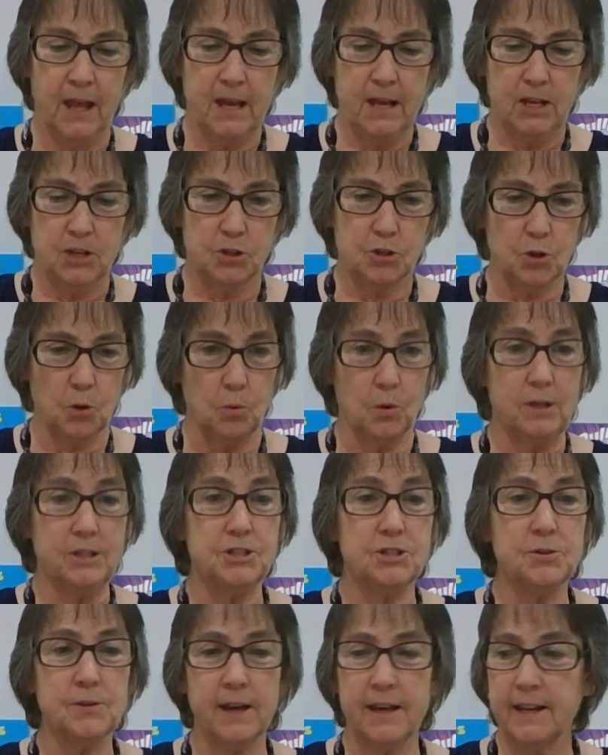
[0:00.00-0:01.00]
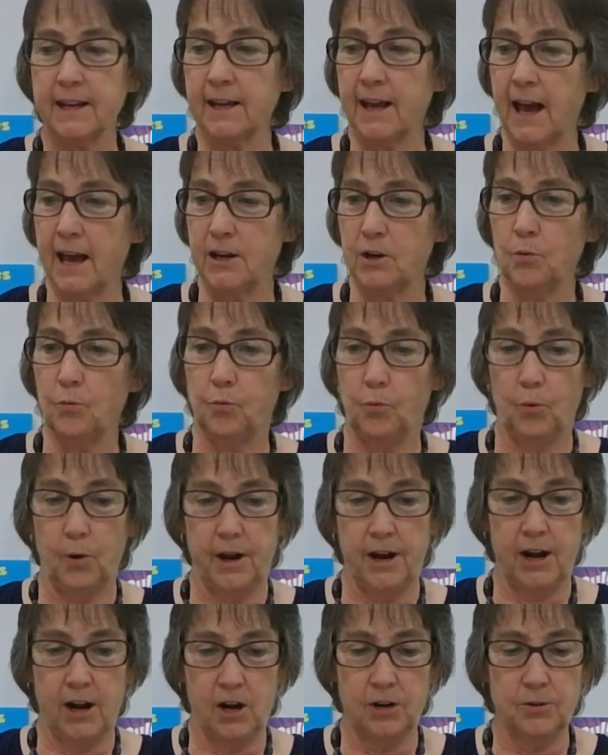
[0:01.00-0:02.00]
So once you get it kind of
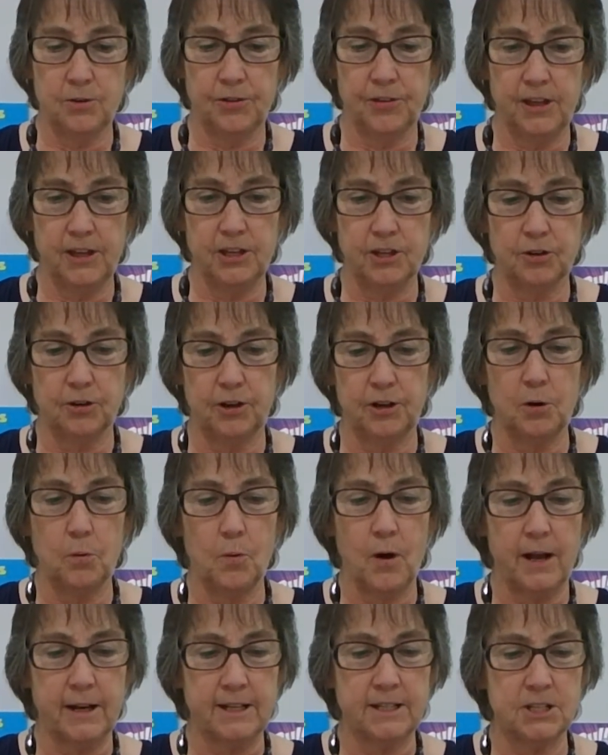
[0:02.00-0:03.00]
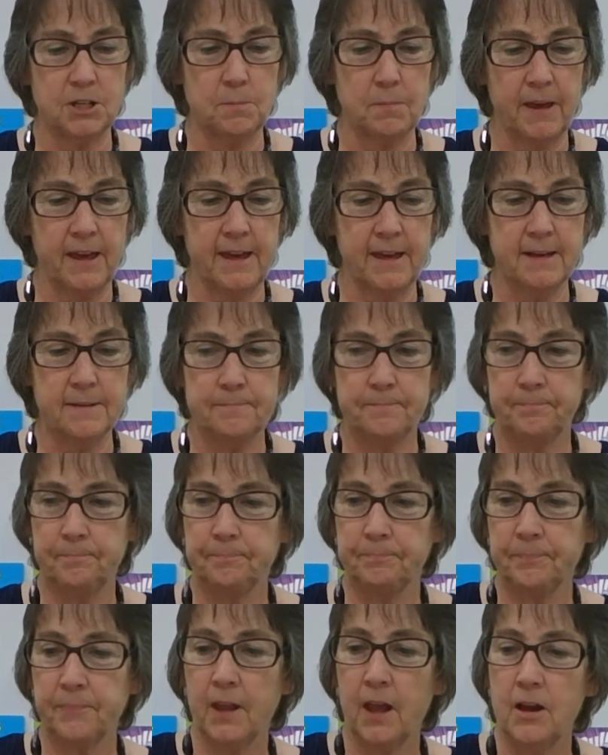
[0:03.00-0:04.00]
where you think you're going to want it to be,
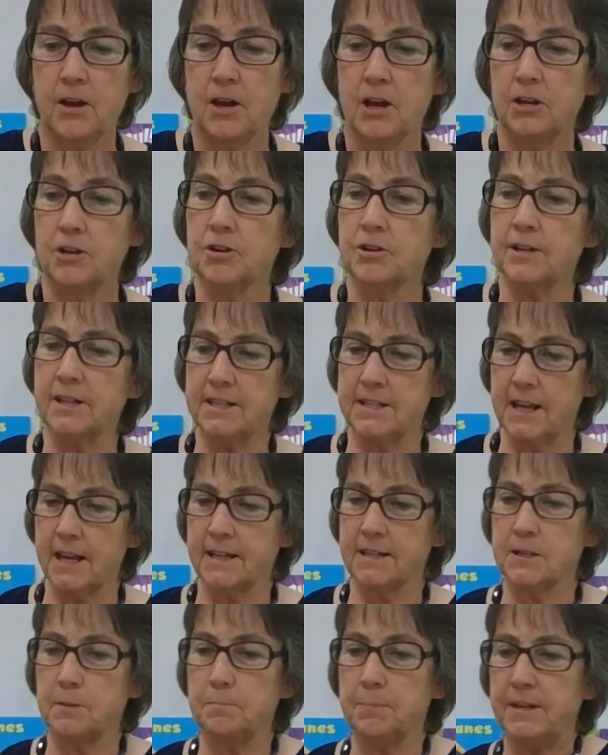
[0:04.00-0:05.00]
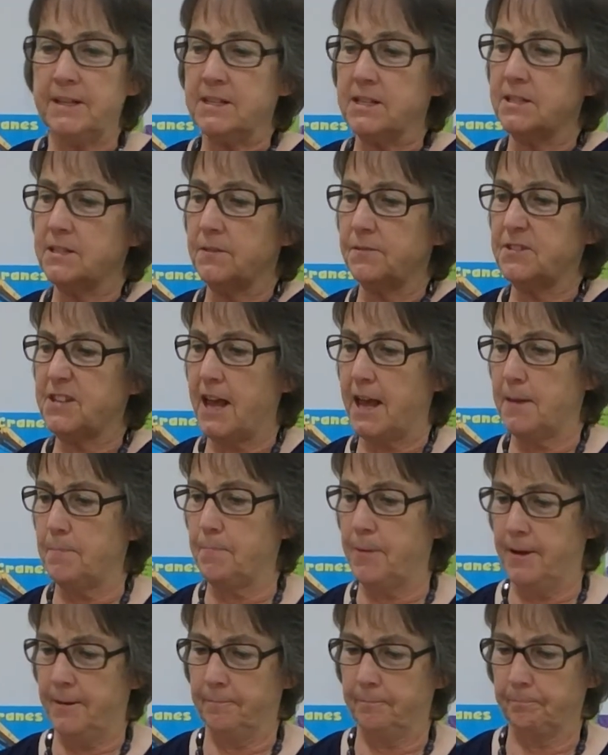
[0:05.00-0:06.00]
you're going to take some pieces of tape.
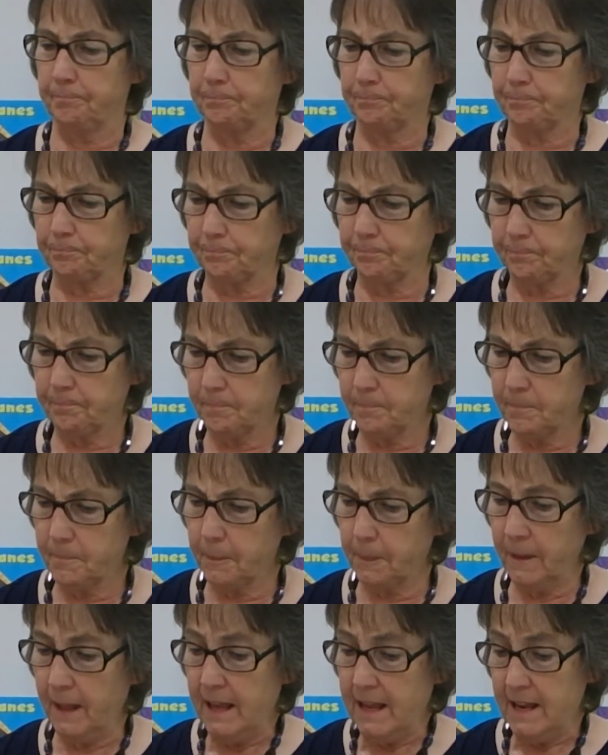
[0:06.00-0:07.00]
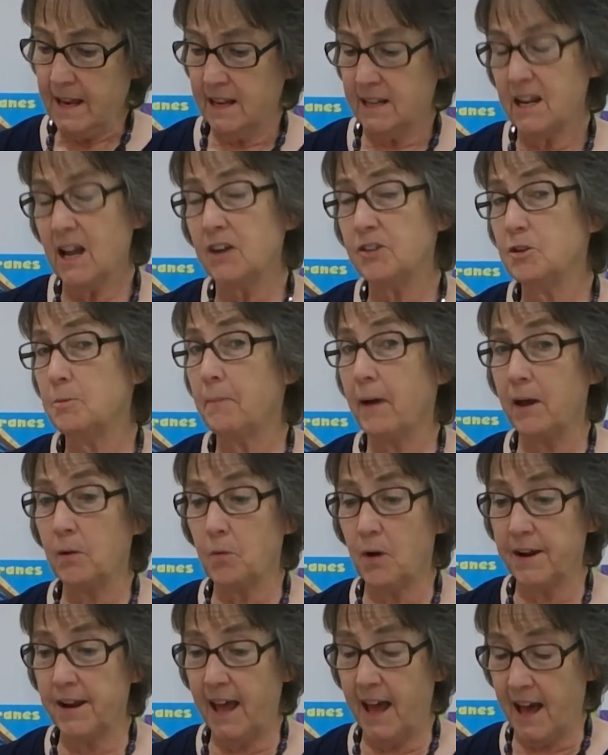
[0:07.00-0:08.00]
Now you might
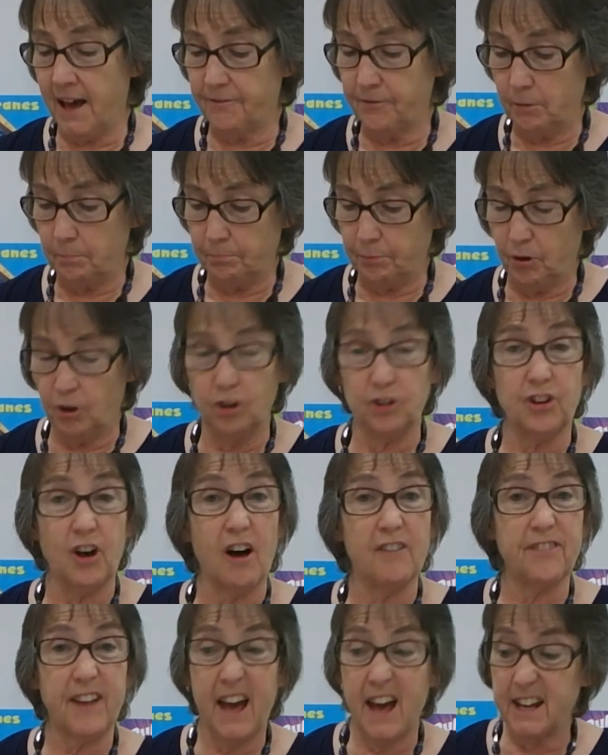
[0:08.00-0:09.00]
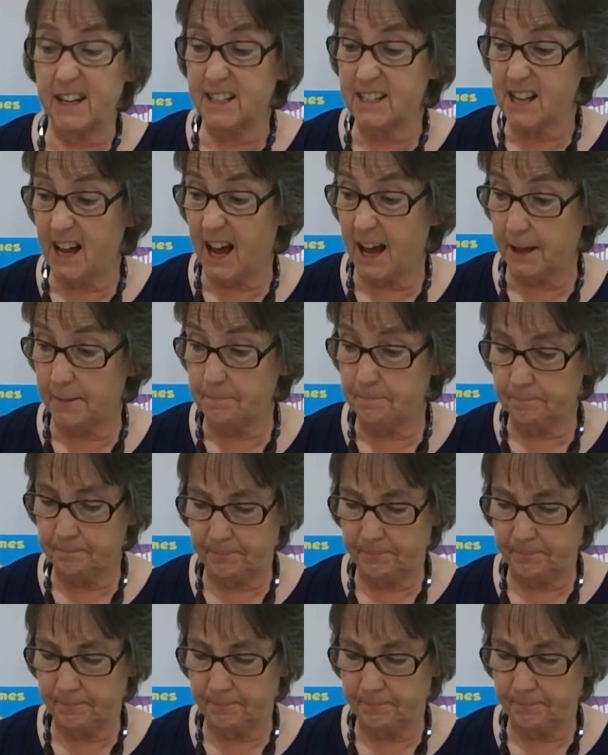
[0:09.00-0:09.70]
want to have them pulled off ahead of time.